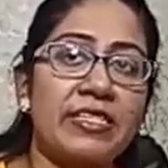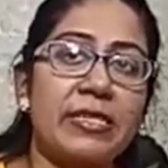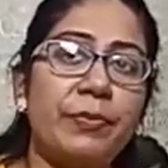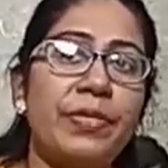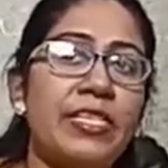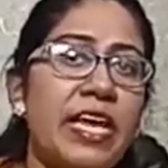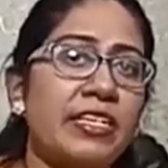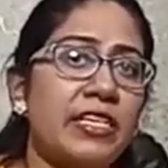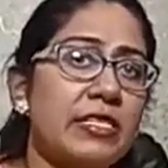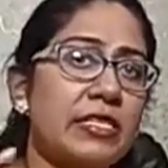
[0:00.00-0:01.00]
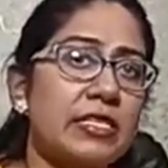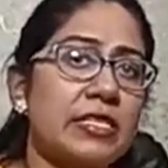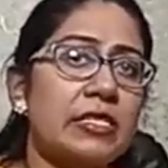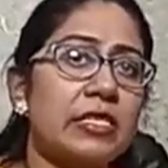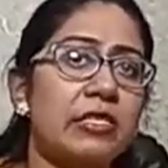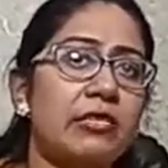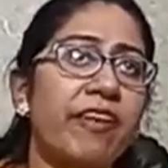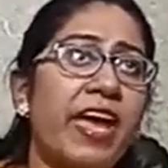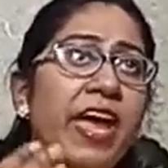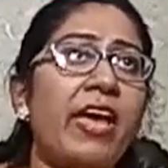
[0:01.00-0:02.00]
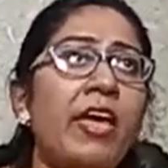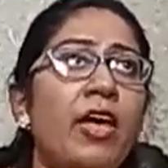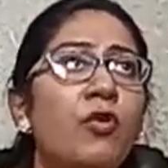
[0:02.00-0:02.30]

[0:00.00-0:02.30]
Simple sentence is where